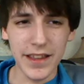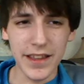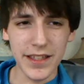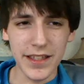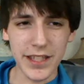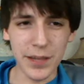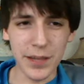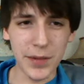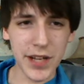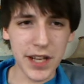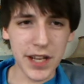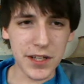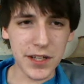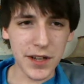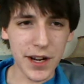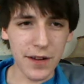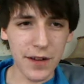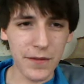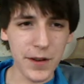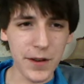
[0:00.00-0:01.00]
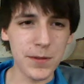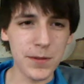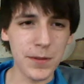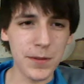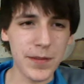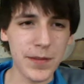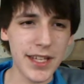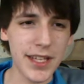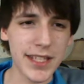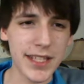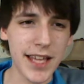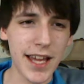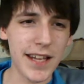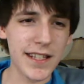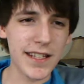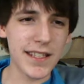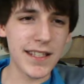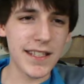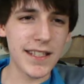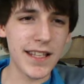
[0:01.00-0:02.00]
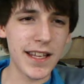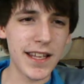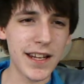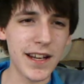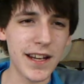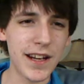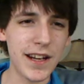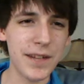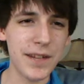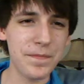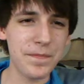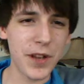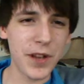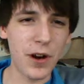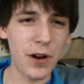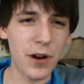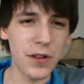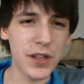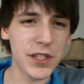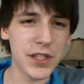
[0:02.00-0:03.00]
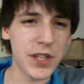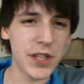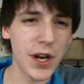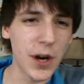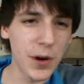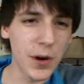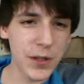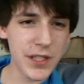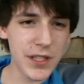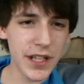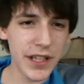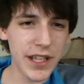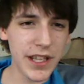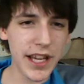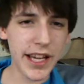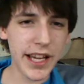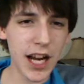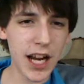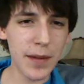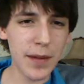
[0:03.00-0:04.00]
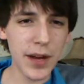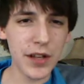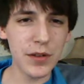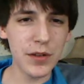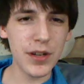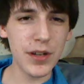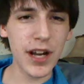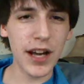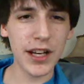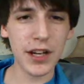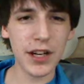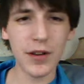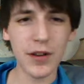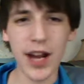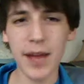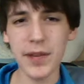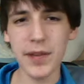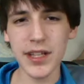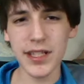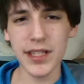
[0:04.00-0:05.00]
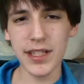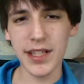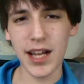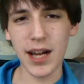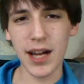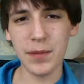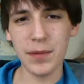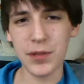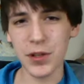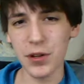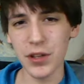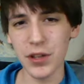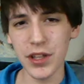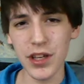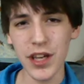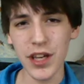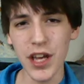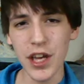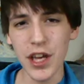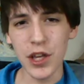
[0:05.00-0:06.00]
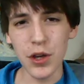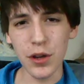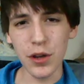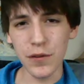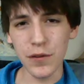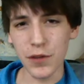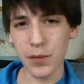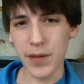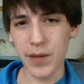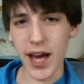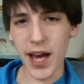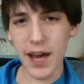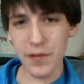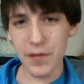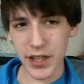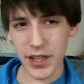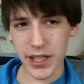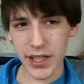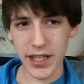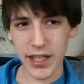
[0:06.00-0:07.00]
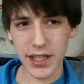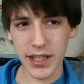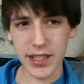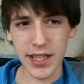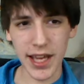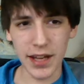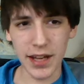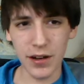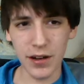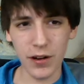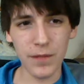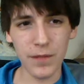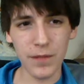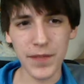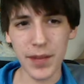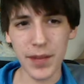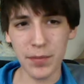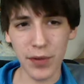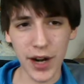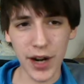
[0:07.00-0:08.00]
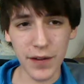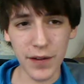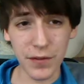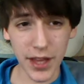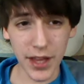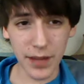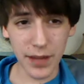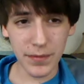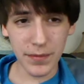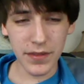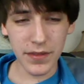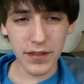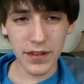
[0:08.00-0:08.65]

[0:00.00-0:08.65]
someone yesterday on Facebook made a status that said, all this, oh, suddenly I care about Uganda crap needs to stop. Surely you can feel bad for the kids and all and pray for them.